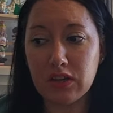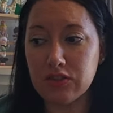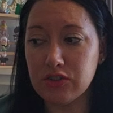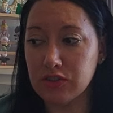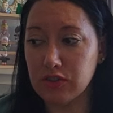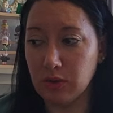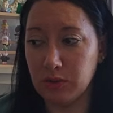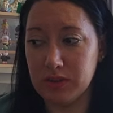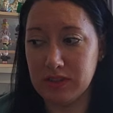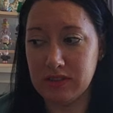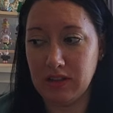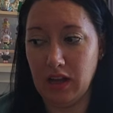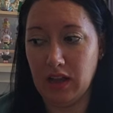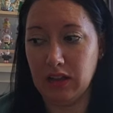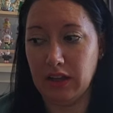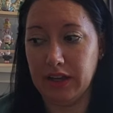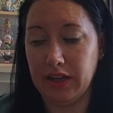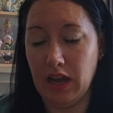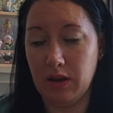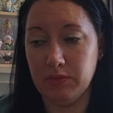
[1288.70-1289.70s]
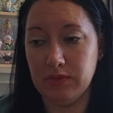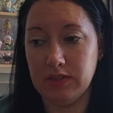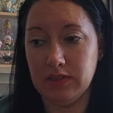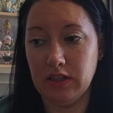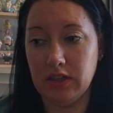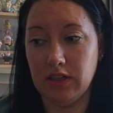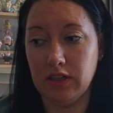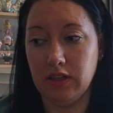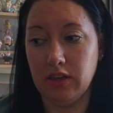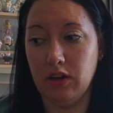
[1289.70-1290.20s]
so it's not like I was
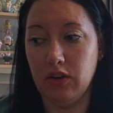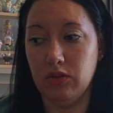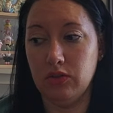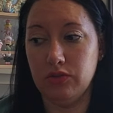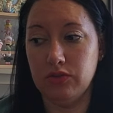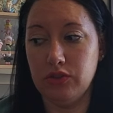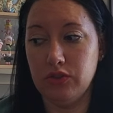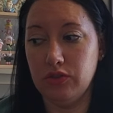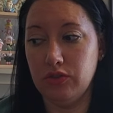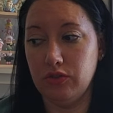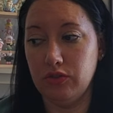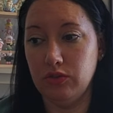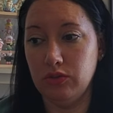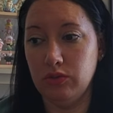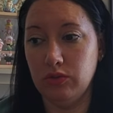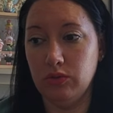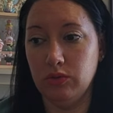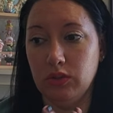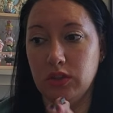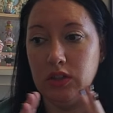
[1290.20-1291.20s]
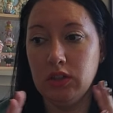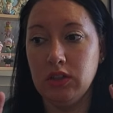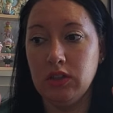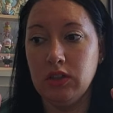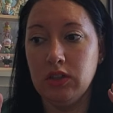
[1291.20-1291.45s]
gonna go to